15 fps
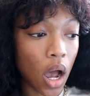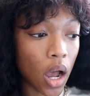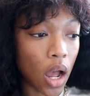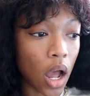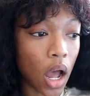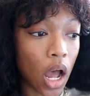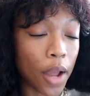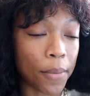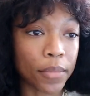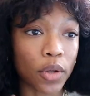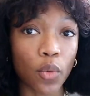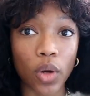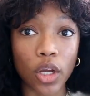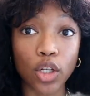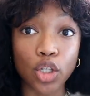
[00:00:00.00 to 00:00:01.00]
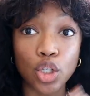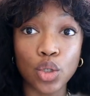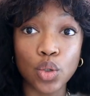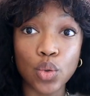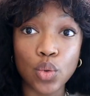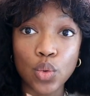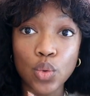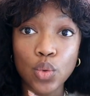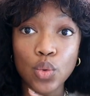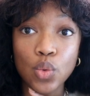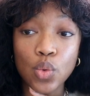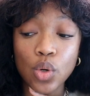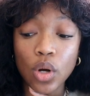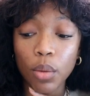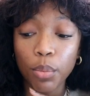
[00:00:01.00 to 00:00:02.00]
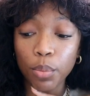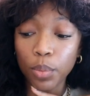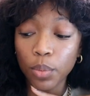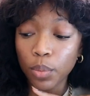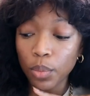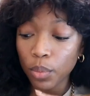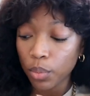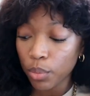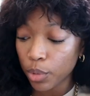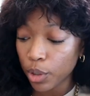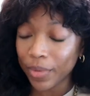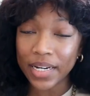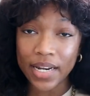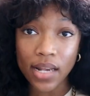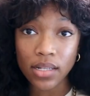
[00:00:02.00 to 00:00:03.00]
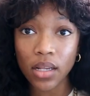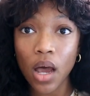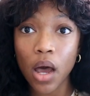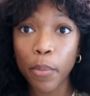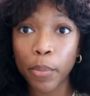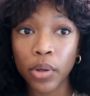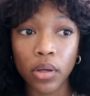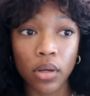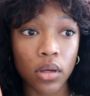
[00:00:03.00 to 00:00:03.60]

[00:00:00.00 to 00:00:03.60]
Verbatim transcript: I'm going to put my desk up,